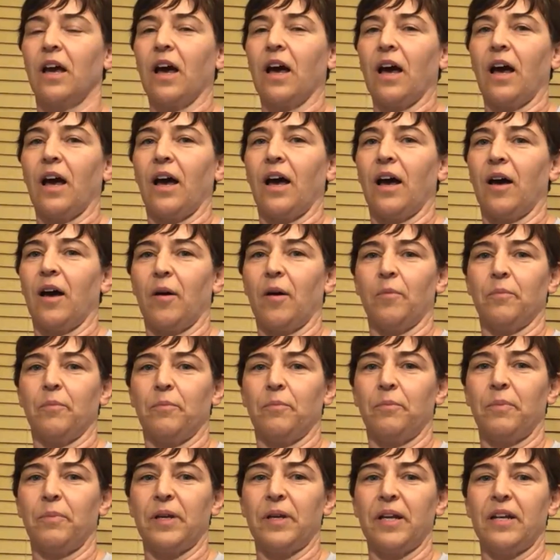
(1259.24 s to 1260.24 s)

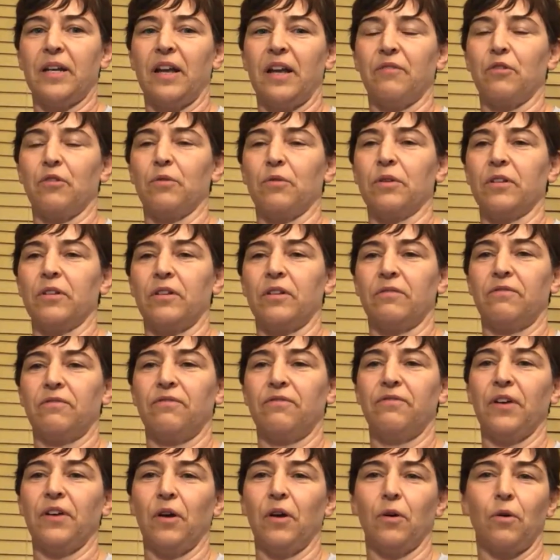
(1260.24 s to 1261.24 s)
but it never really
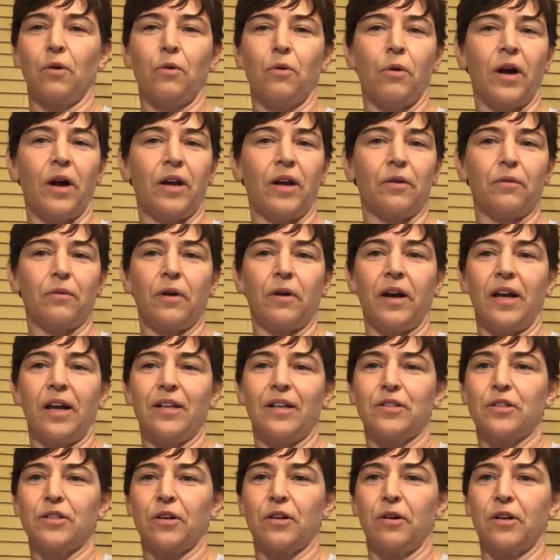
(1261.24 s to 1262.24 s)
felt quite
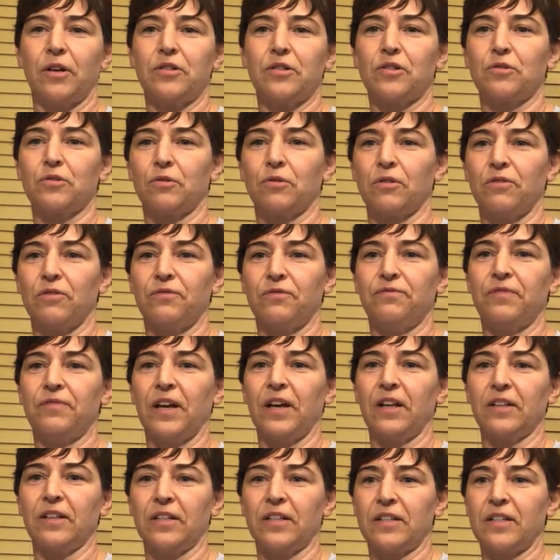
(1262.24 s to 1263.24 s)
right. So I just sort of
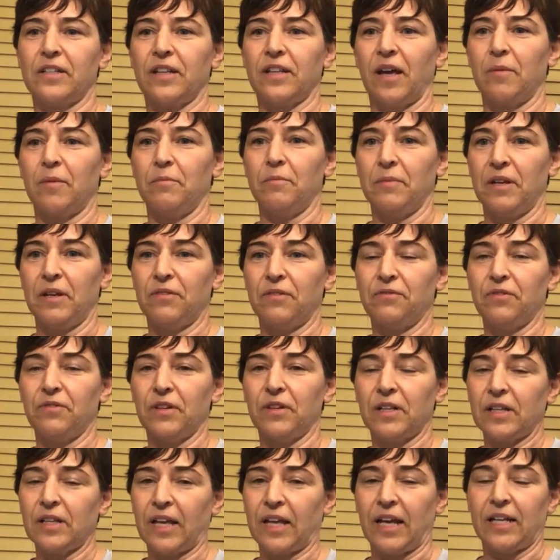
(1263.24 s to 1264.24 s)
fell into that
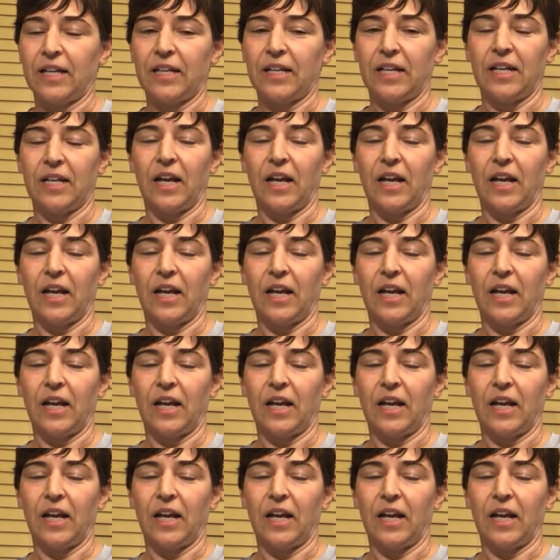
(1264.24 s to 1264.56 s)
mid-foot landing.